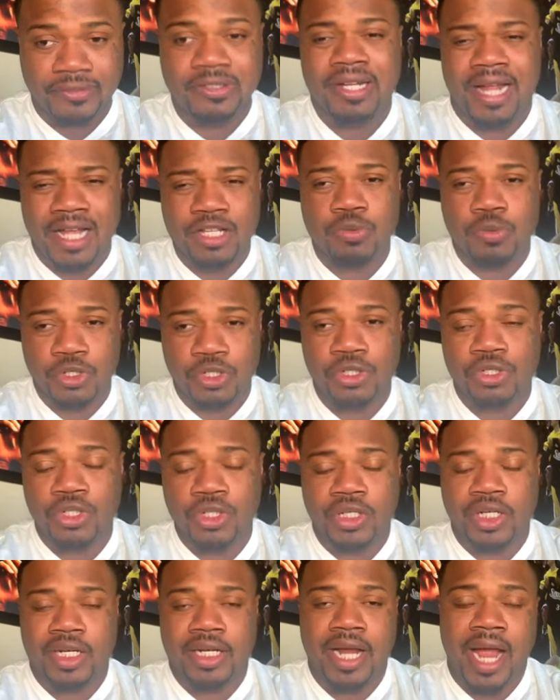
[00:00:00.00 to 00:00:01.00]
That's what you're
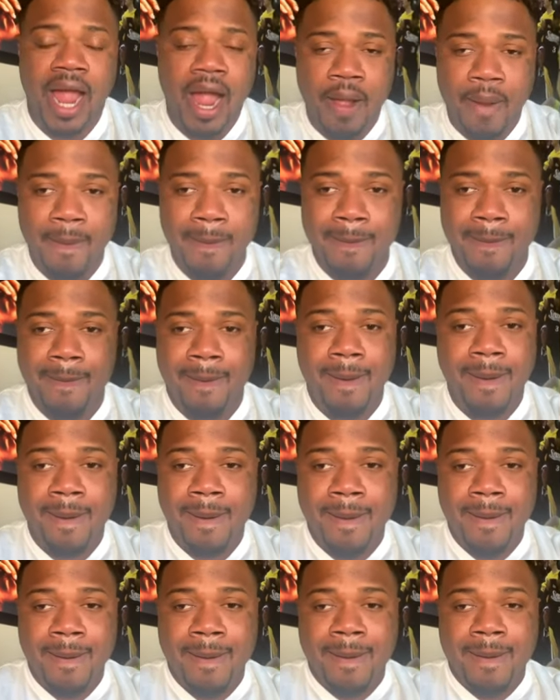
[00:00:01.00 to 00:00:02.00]
looking at.
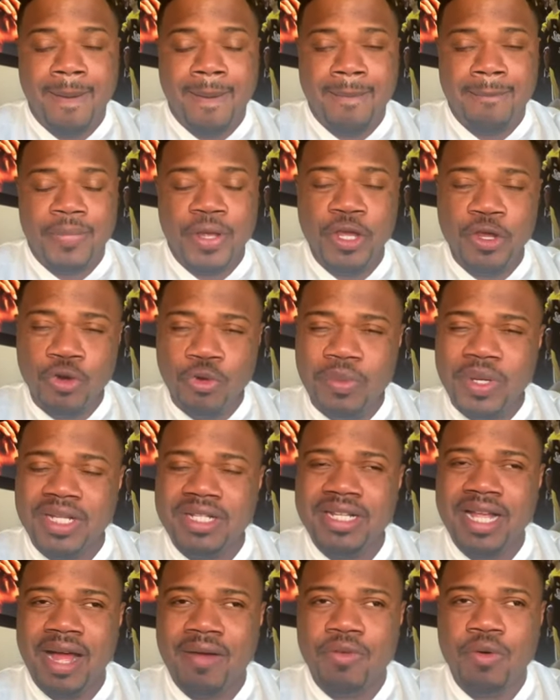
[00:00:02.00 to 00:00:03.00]
Humans
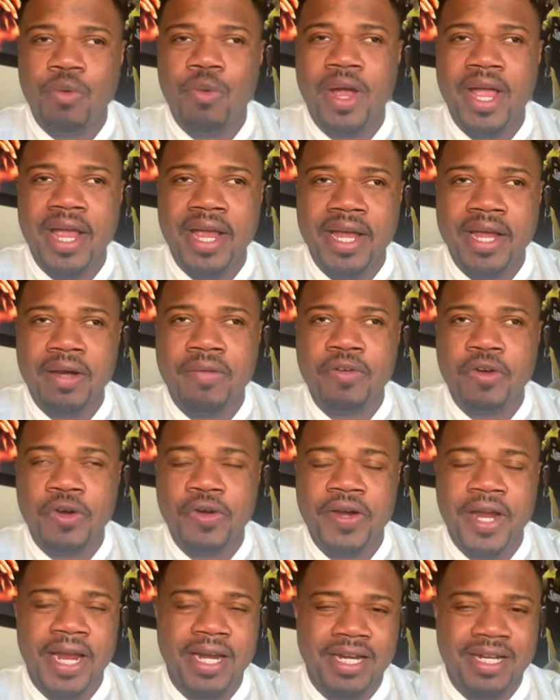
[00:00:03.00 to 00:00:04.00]
have a way of
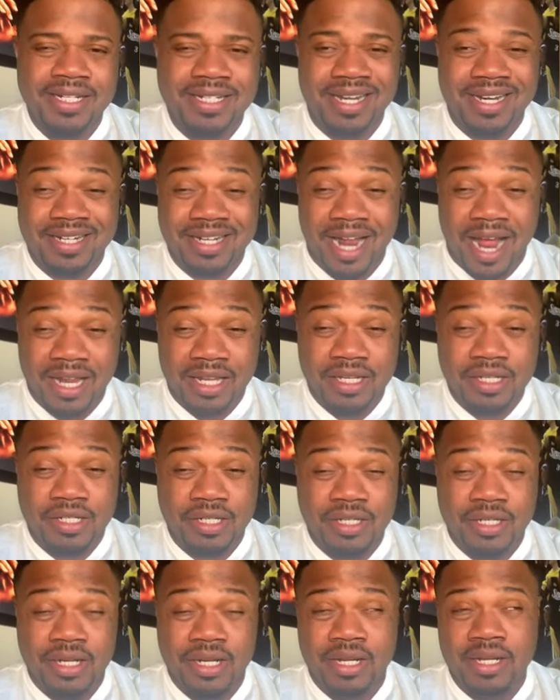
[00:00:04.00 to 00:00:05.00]
creating technology
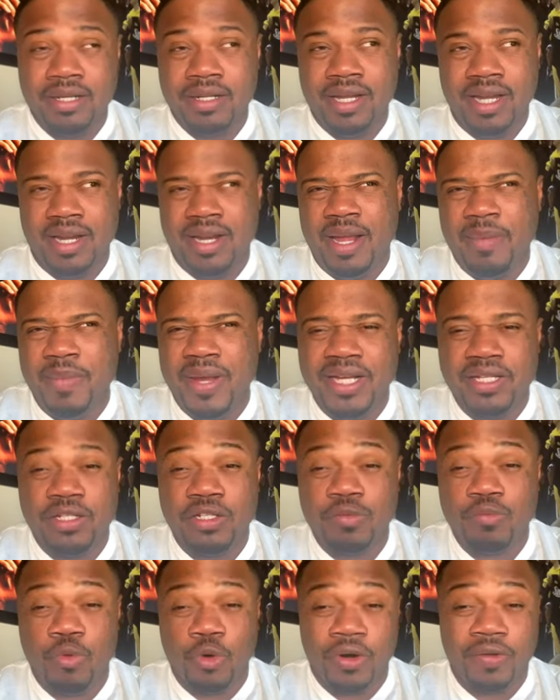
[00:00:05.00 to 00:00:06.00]
that it makes us
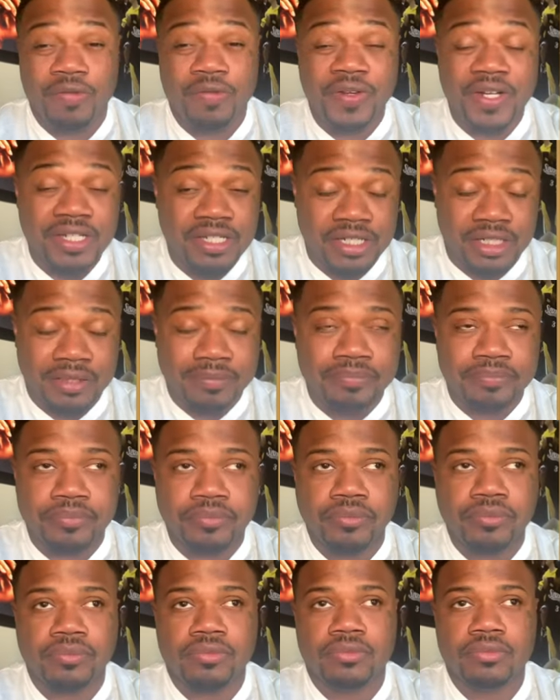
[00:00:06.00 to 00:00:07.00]
more efficient.
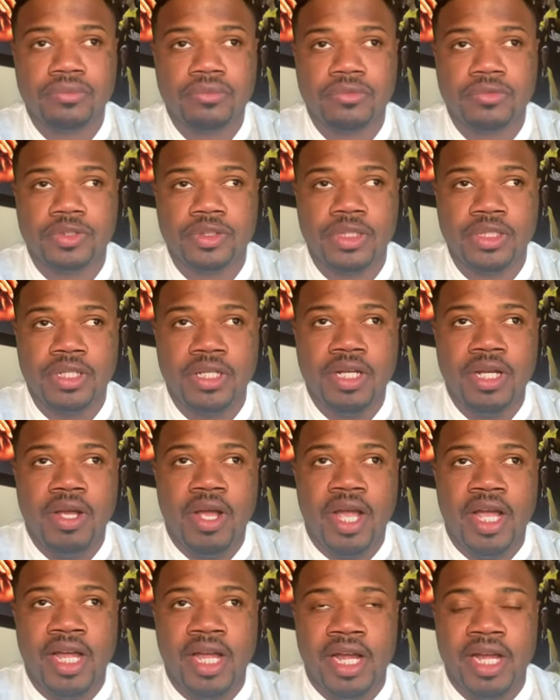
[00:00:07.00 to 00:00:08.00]

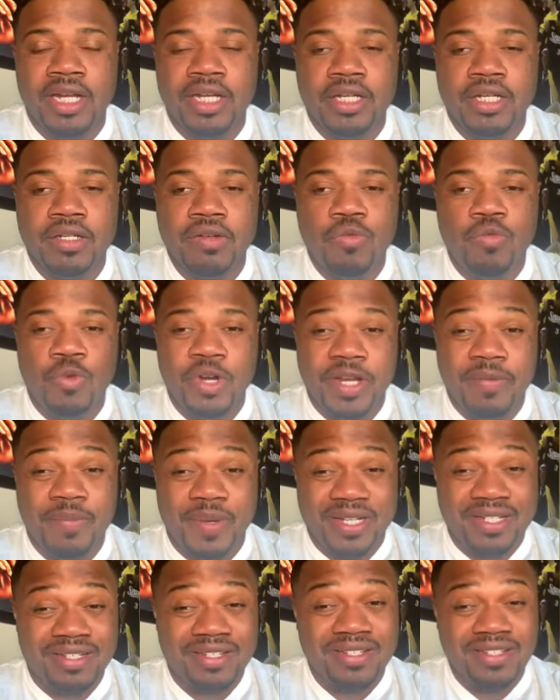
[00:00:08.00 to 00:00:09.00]
And we've
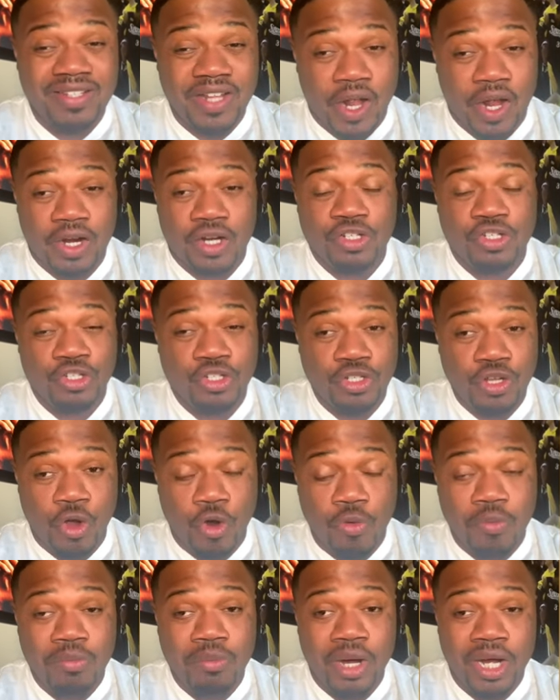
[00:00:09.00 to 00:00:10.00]
been stuck so
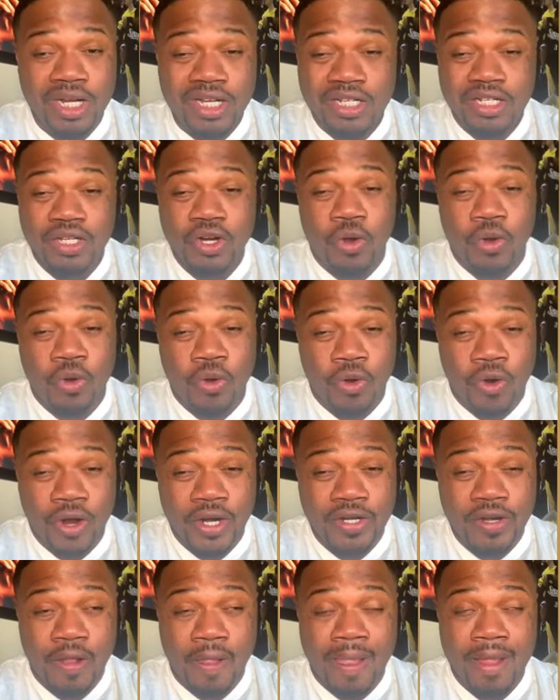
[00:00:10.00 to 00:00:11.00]
much
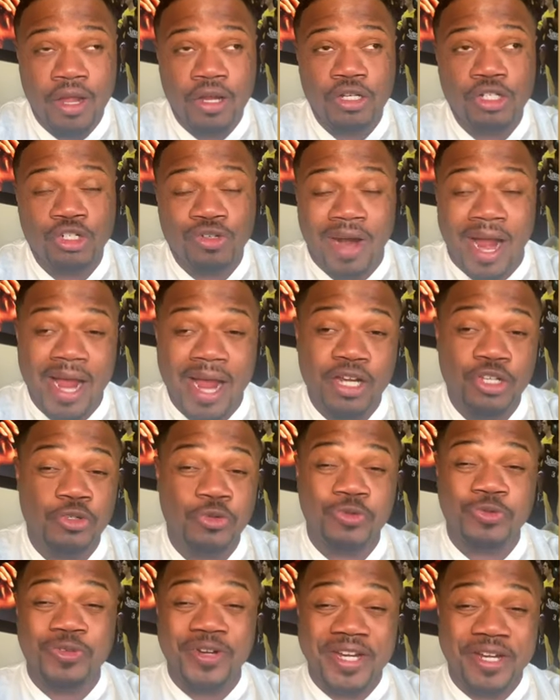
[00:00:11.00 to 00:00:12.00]
on trying to
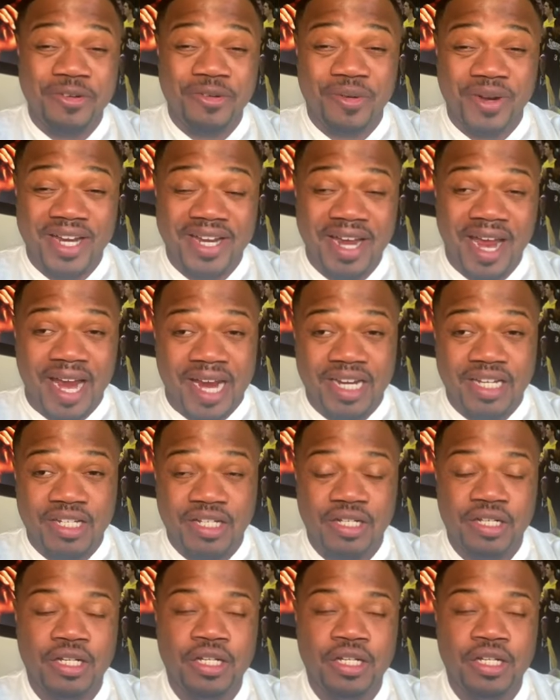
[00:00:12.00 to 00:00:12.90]
recreate